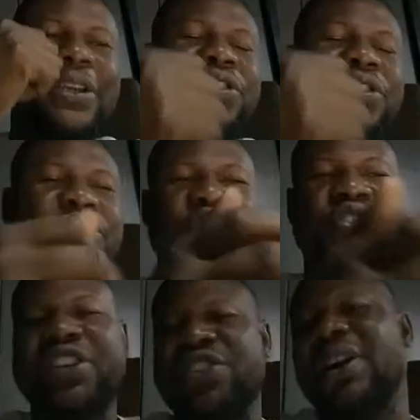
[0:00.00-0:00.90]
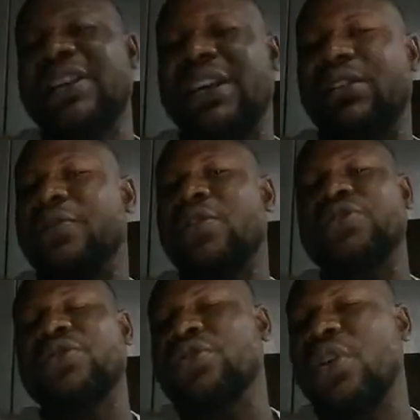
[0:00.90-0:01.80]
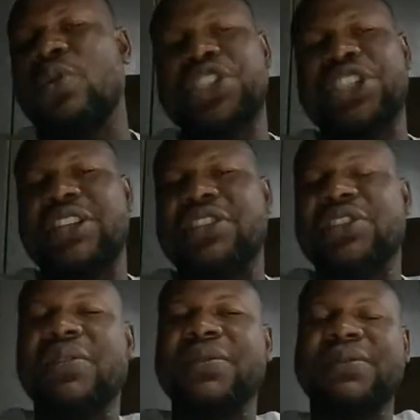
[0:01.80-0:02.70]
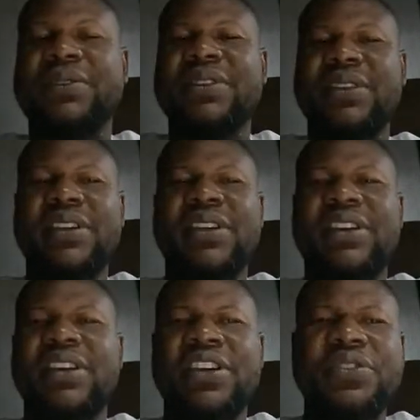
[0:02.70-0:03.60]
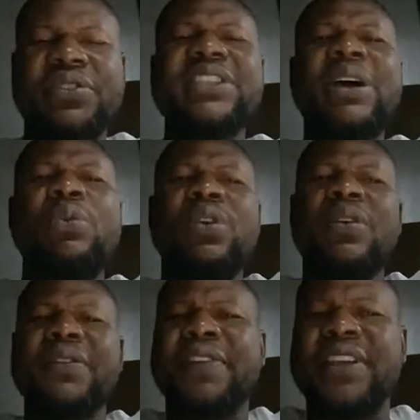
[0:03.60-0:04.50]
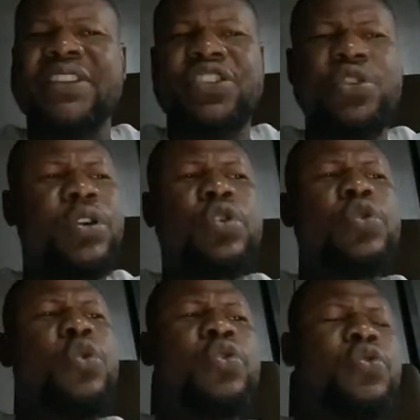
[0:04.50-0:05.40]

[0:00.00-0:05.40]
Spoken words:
If you just stretch your hand and of course you're done washing and stuff. It's one of the things you want to cook.